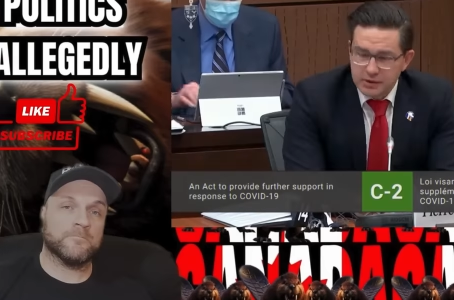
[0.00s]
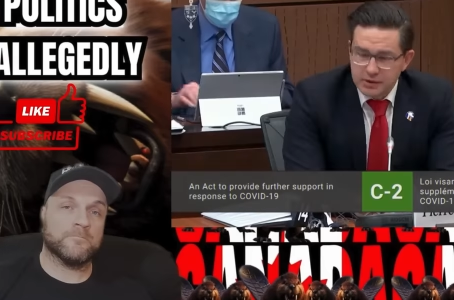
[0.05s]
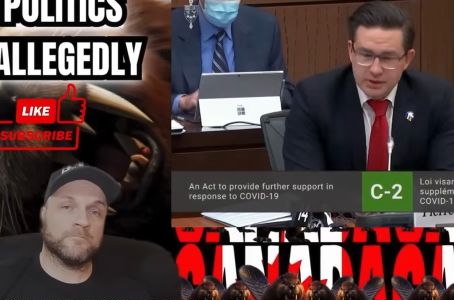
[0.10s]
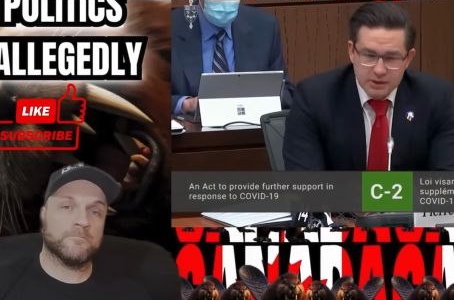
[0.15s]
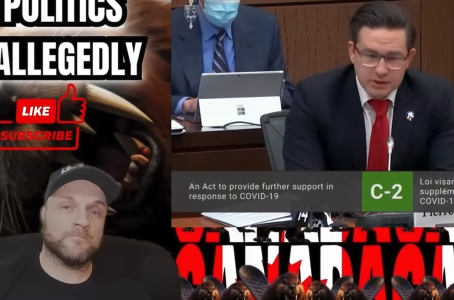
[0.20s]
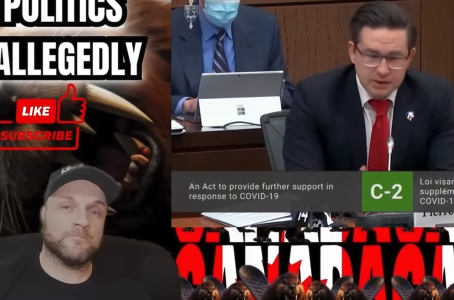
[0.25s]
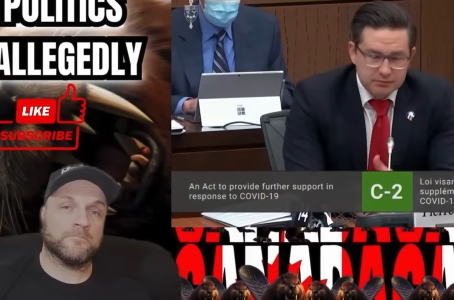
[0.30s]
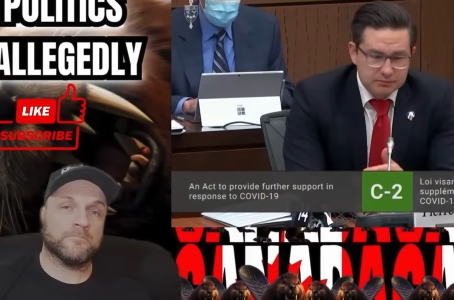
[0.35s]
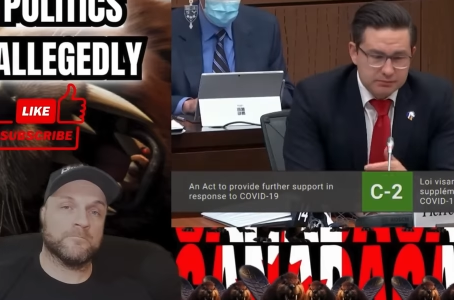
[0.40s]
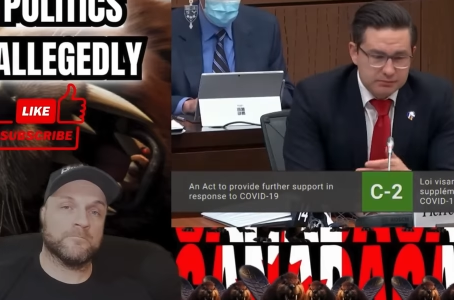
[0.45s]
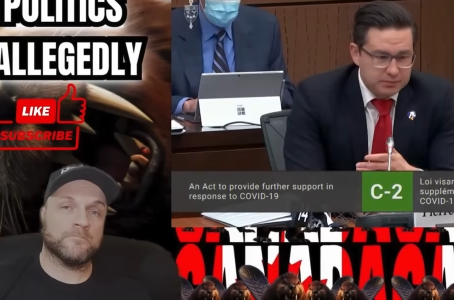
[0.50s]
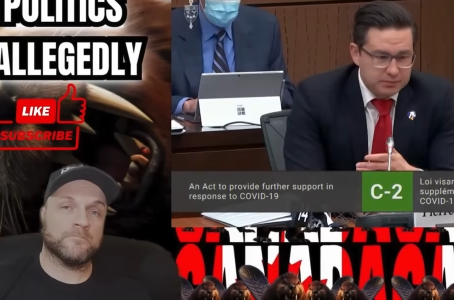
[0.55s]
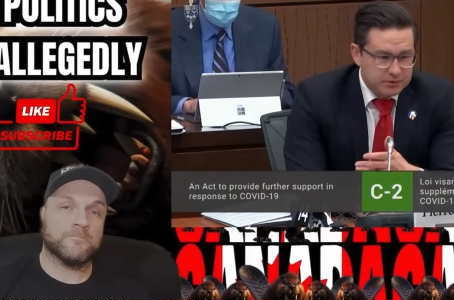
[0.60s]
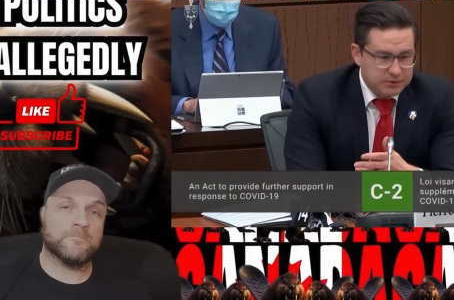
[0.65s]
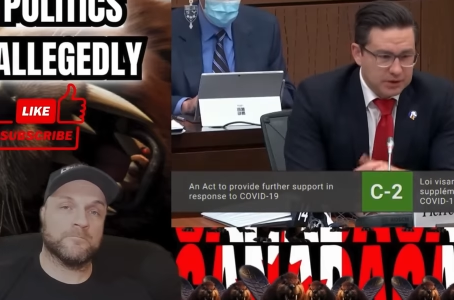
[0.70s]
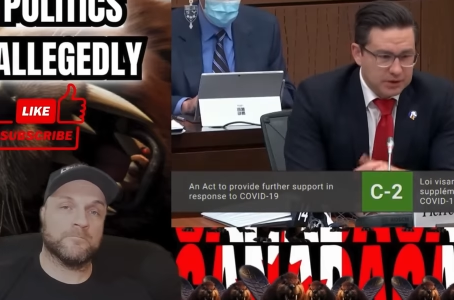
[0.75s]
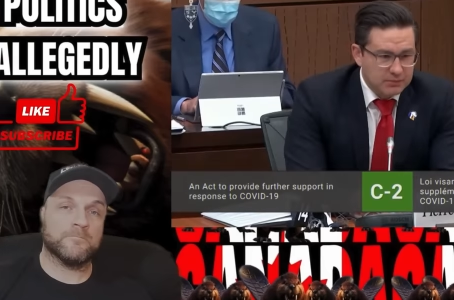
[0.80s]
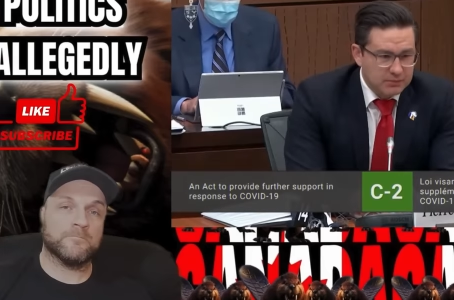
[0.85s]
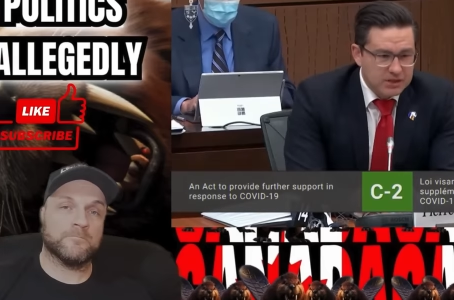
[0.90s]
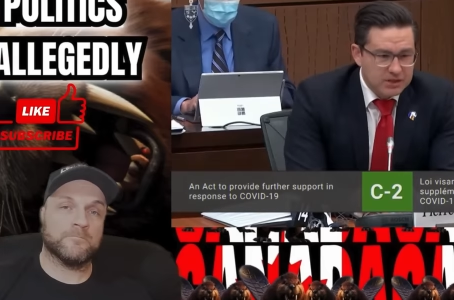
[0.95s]
Speaker 1: it, it,
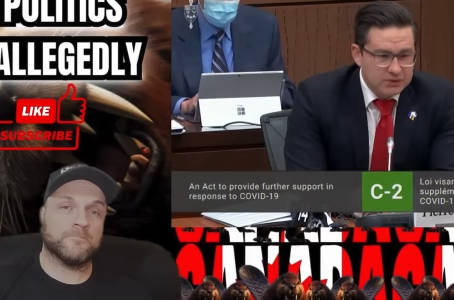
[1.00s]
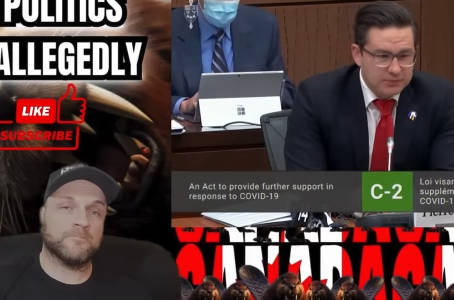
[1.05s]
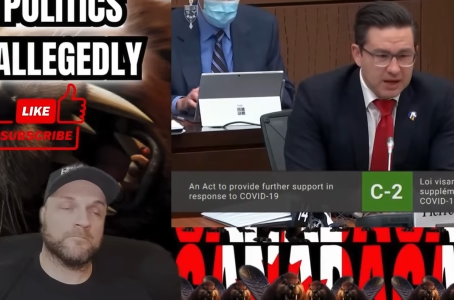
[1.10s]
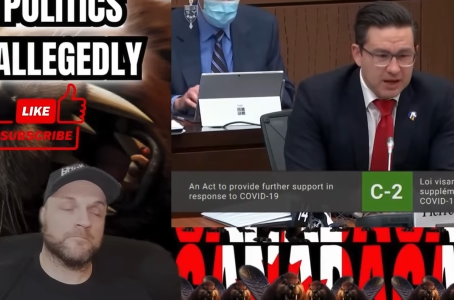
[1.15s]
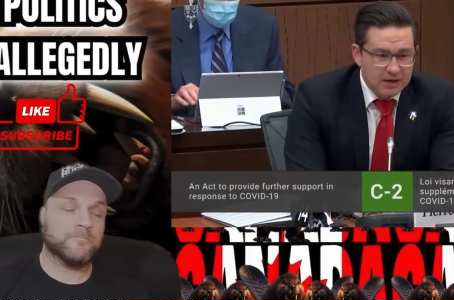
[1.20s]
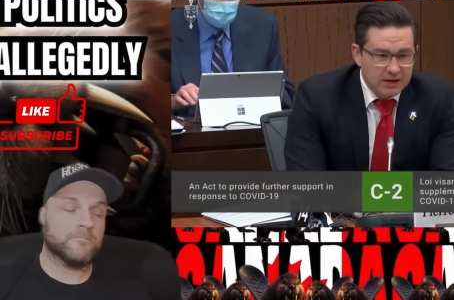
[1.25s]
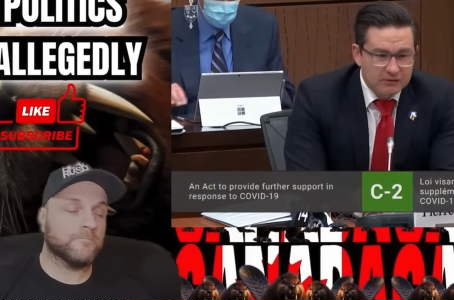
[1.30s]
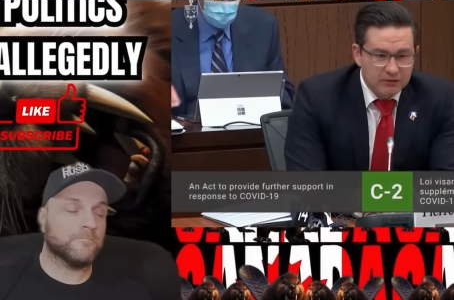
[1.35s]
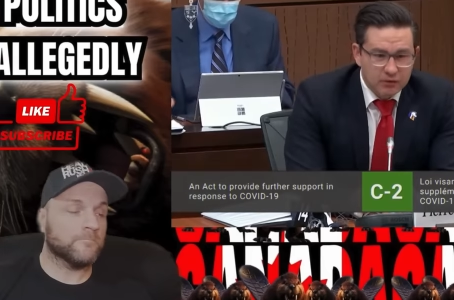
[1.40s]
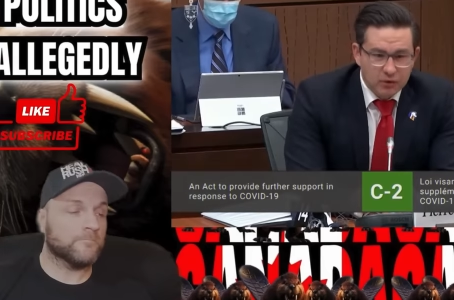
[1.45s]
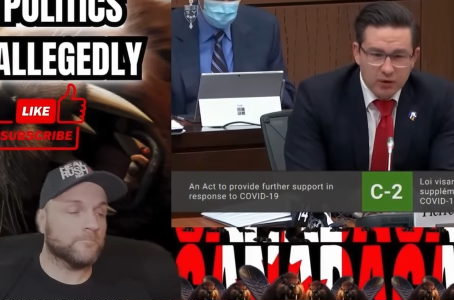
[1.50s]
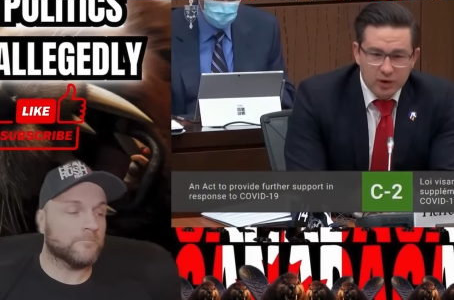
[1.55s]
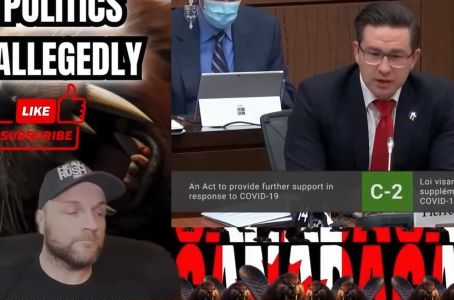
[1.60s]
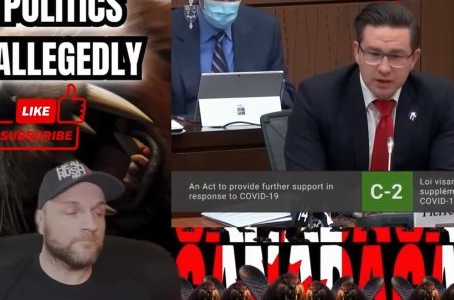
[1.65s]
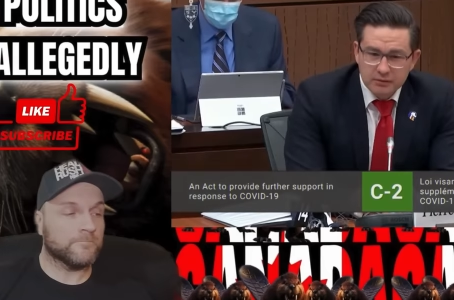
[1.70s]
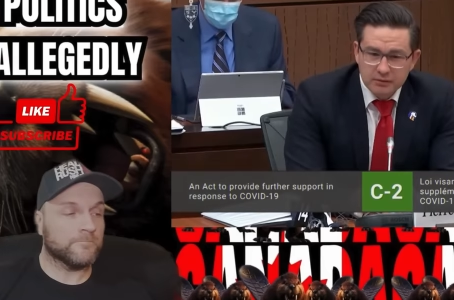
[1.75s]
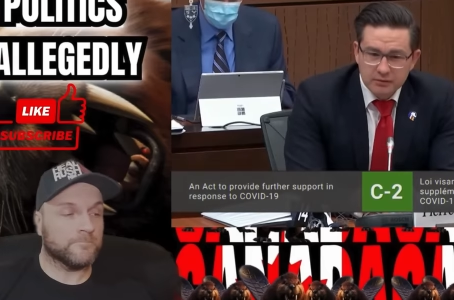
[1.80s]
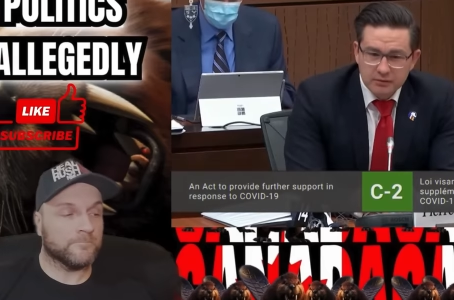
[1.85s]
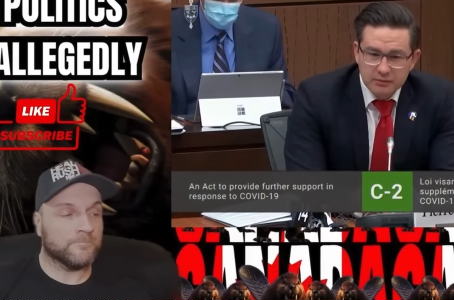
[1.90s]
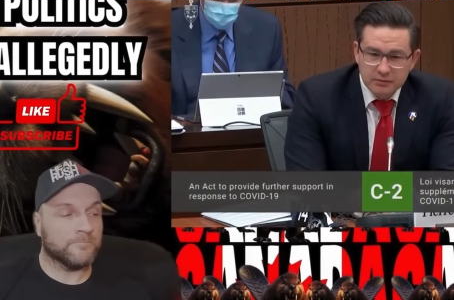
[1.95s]
somebody's paying
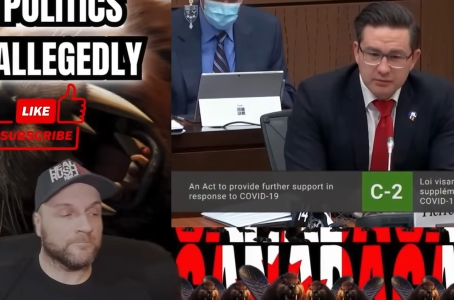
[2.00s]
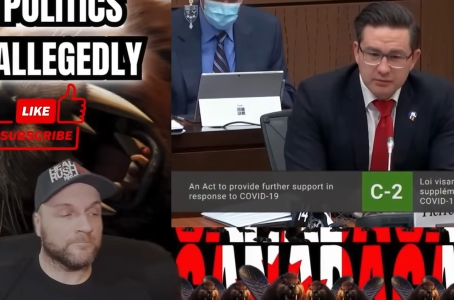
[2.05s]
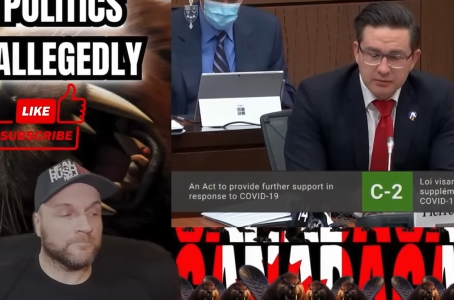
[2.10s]
for it.